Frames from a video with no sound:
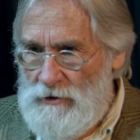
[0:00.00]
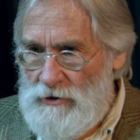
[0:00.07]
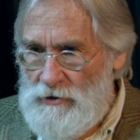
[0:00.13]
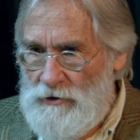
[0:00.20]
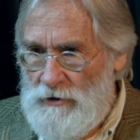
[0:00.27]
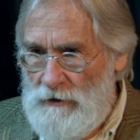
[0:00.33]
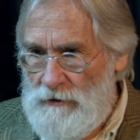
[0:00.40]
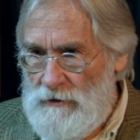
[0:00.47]
just
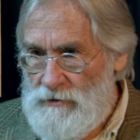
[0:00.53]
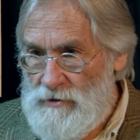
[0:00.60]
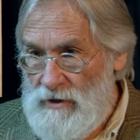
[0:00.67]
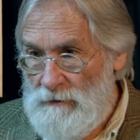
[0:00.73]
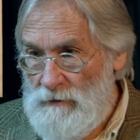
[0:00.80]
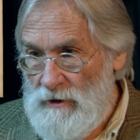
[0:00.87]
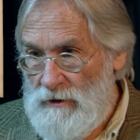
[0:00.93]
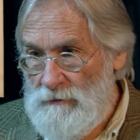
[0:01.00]
show you
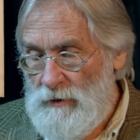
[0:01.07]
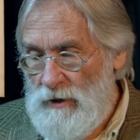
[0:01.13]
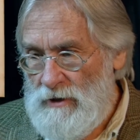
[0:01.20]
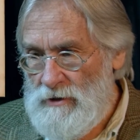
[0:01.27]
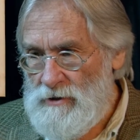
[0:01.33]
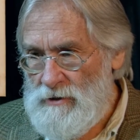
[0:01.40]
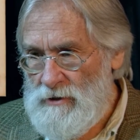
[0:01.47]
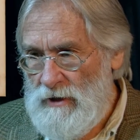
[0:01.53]
some of the
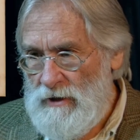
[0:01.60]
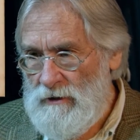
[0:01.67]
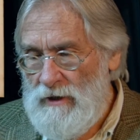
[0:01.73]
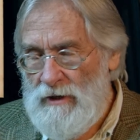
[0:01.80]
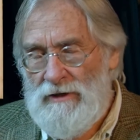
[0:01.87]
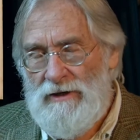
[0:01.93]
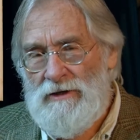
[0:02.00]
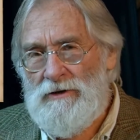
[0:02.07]
places I
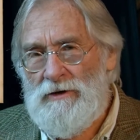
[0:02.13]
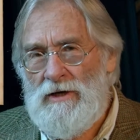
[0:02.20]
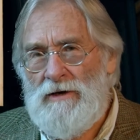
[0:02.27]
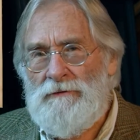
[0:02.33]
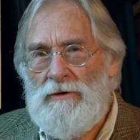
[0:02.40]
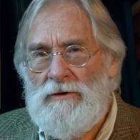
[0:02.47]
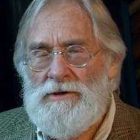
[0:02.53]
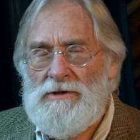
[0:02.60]
and the
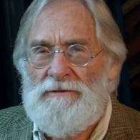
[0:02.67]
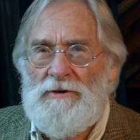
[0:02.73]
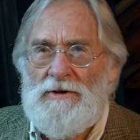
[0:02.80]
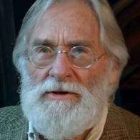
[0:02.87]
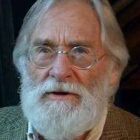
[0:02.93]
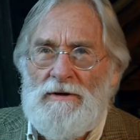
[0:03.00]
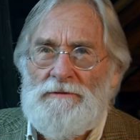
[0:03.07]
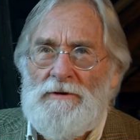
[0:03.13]
influence of your
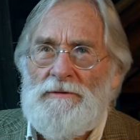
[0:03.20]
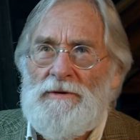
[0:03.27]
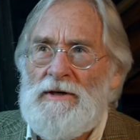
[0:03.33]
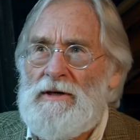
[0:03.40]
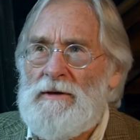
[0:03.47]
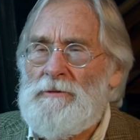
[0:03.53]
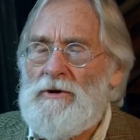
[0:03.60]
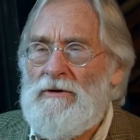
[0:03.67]
of your
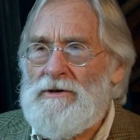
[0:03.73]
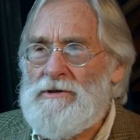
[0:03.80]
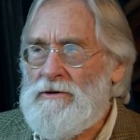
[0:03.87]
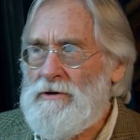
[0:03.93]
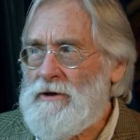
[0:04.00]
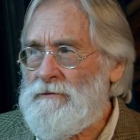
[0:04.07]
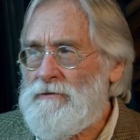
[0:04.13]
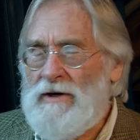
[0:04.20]
thinking. I mean, you're always
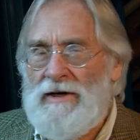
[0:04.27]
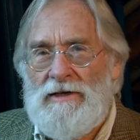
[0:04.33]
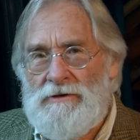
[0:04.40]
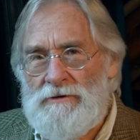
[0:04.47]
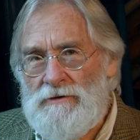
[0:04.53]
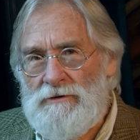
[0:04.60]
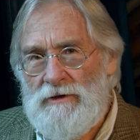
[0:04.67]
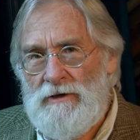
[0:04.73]
looking for
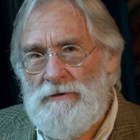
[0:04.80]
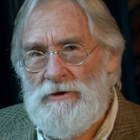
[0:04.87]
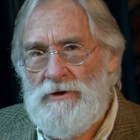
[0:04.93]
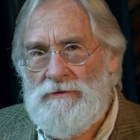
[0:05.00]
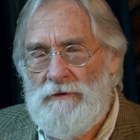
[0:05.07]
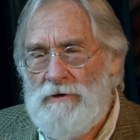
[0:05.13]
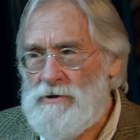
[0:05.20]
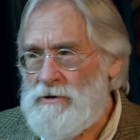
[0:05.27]
answers, right? When you
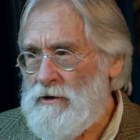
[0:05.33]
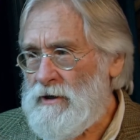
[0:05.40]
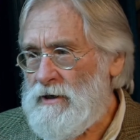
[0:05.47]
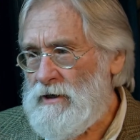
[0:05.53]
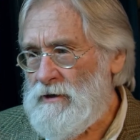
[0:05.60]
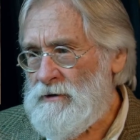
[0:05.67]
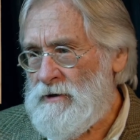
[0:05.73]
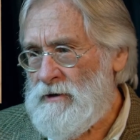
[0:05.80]
first start
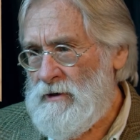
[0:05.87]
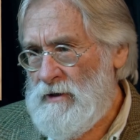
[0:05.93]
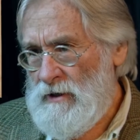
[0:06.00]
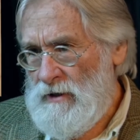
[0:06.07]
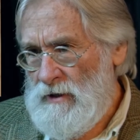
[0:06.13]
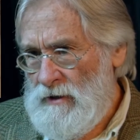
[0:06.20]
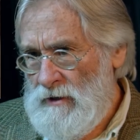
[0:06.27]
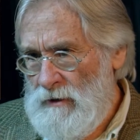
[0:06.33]
out, and
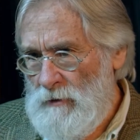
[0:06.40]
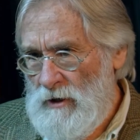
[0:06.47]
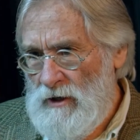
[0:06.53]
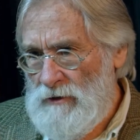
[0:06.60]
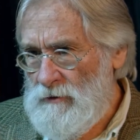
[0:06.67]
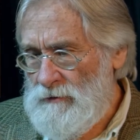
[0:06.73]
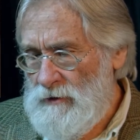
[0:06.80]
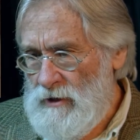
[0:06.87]
among
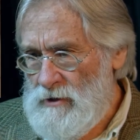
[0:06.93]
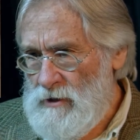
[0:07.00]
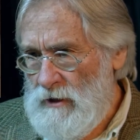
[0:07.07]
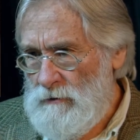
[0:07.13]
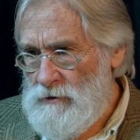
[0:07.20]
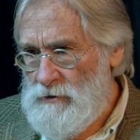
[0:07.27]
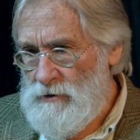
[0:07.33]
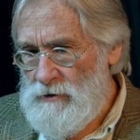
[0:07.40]
other things, I
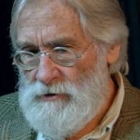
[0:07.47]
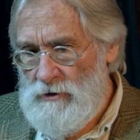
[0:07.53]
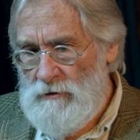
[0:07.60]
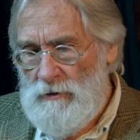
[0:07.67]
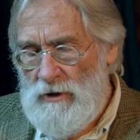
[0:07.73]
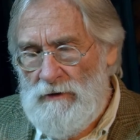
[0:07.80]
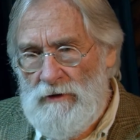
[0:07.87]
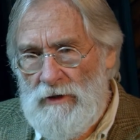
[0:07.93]
was
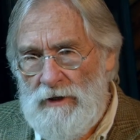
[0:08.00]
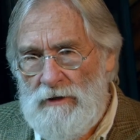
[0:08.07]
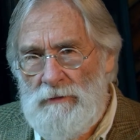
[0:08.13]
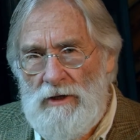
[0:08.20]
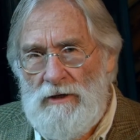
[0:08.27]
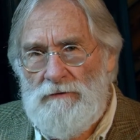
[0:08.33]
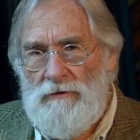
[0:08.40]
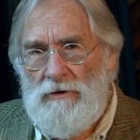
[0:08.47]
assuming, like
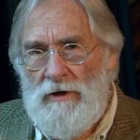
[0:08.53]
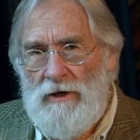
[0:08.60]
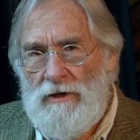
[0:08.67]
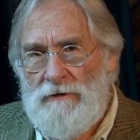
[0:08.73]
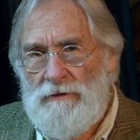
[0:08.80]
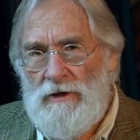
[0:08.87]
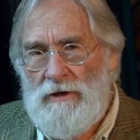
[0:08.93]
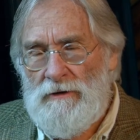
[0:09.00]
many of you
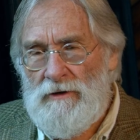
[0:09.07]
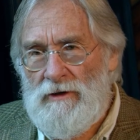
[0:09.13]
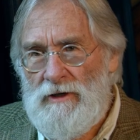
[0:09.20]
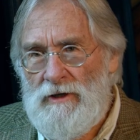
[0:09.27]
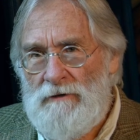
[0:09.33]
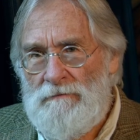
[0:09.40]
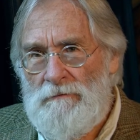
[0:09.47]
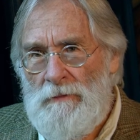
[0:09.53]
have, that the
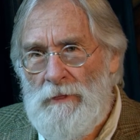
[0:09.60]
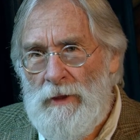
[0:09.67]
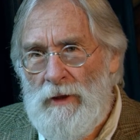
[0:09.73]
um,